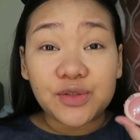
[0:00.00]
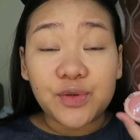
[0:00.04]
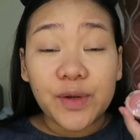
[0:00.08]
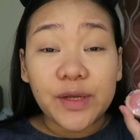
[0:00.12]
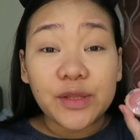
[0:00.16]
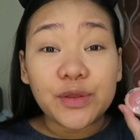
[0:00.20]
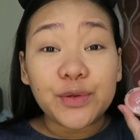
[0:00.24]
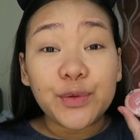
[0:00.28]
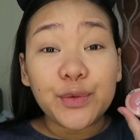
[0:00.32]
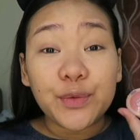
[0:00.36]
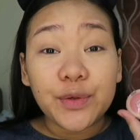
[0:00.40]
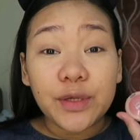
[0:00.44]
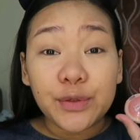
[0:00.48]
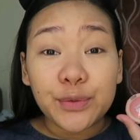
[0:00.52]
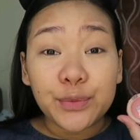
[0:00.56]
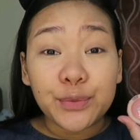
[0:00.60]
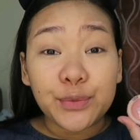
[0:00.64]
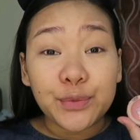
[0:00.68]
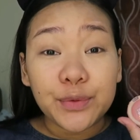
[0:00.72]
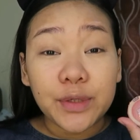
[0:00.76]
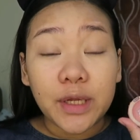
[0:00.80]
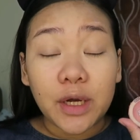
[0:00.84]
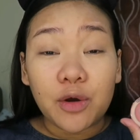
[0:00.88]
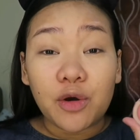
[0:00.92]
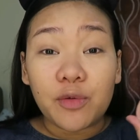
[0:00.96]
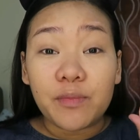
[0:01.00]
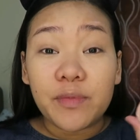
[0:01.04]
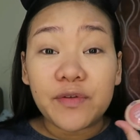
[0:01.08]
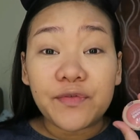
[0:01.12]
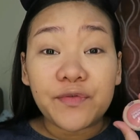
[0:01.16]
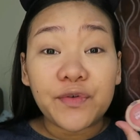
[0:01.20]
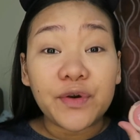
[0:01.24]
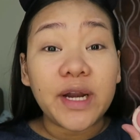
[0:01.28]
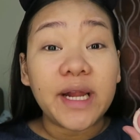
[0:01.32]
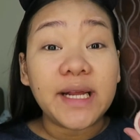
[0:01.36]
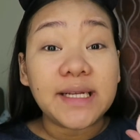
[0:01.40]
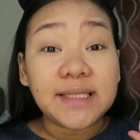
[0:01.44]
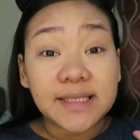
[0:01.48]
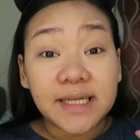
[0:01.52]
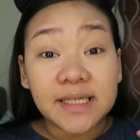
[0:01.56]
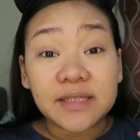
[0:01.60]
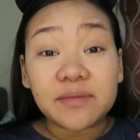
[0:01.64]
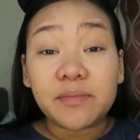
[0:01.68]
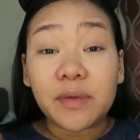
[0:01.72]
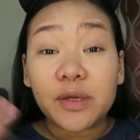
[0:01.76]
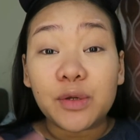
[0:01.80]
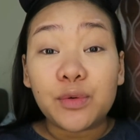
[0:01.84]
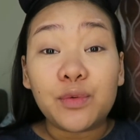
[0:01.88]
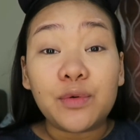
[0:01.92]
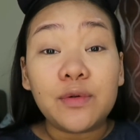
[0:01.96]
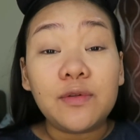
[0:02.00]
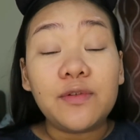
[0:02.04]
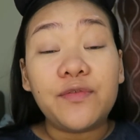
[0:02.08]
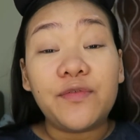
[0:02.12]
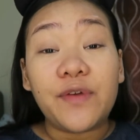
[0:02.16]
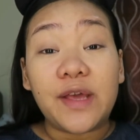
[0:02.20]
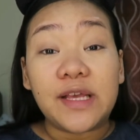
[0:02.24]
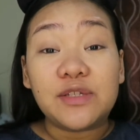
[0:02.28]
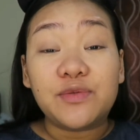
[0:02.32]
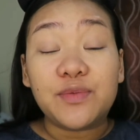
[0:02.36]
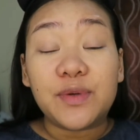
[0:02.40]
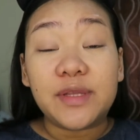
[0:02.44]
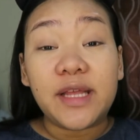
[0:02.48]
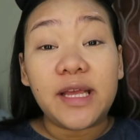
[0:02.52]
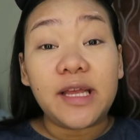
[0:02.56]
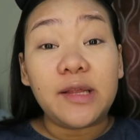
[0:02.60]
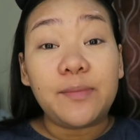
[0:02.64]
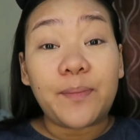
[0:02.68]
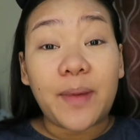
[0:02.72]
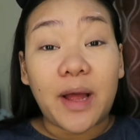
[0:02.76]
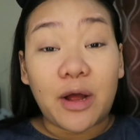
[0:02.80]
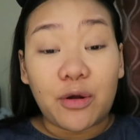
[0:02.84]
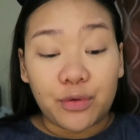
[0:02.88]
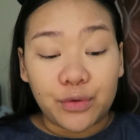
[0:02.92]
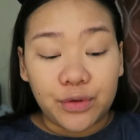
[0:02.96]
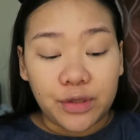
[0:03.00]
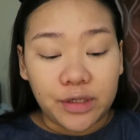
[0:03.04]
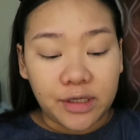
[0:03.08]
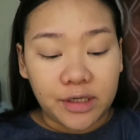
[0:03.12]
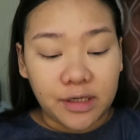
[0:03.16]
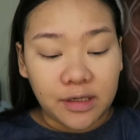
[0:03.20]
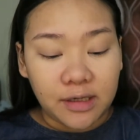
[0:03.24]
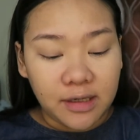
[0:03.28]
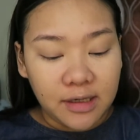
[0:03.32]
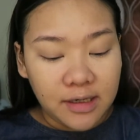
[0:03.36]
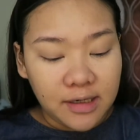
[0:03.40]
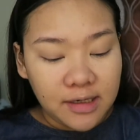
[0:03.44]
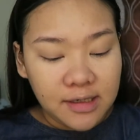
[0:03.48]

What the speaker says: So ito yung inuuna ko before I set my whole face with a powder.